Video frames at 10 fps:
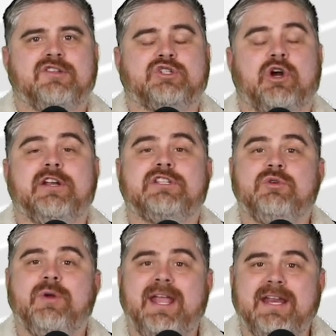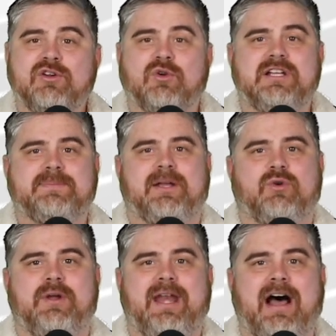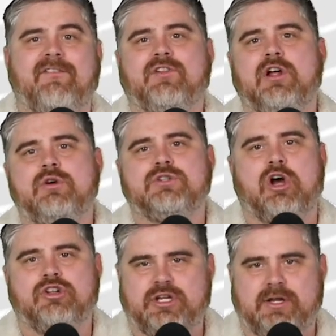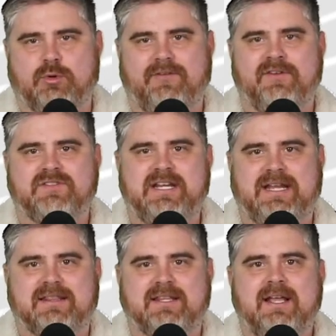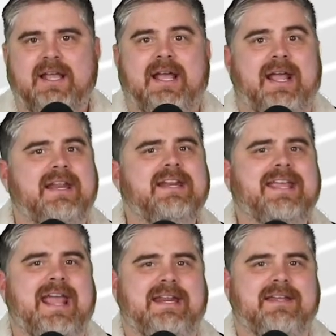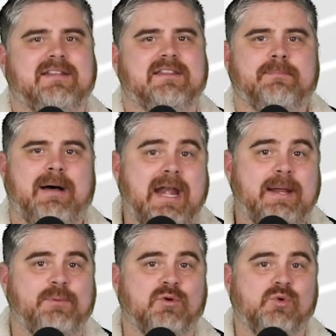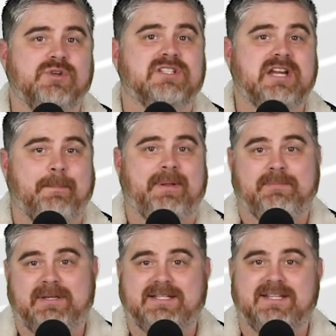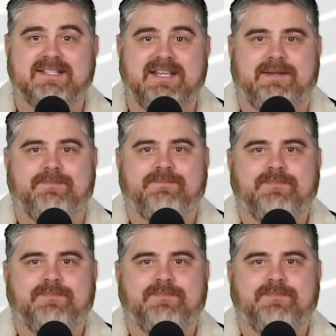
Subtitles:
started to increase Bitcoin outflows on January 15th. Indicating that the mining pool was dumping BTC.